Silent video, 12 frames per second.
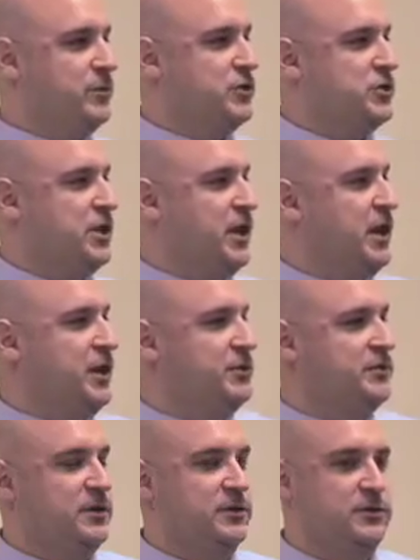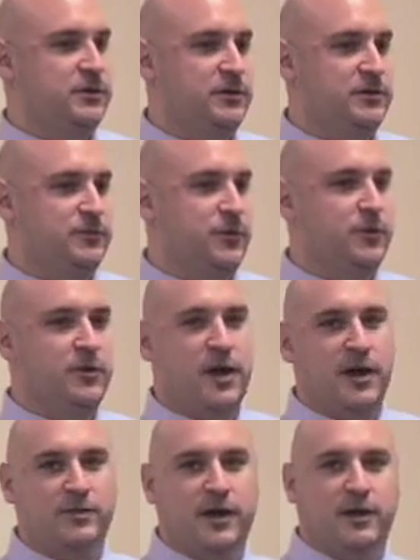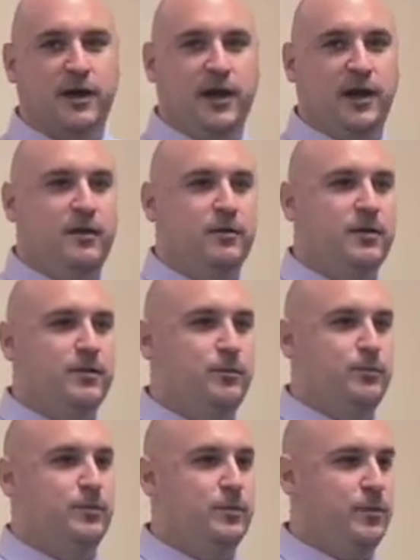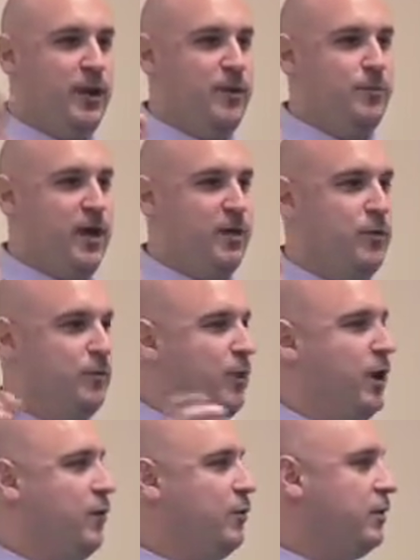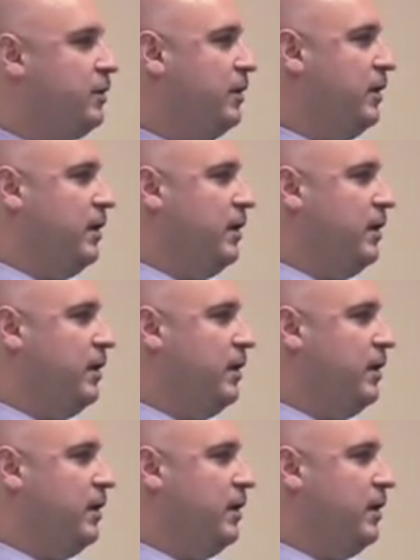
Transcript: has changed is if you're not that A paper borrower,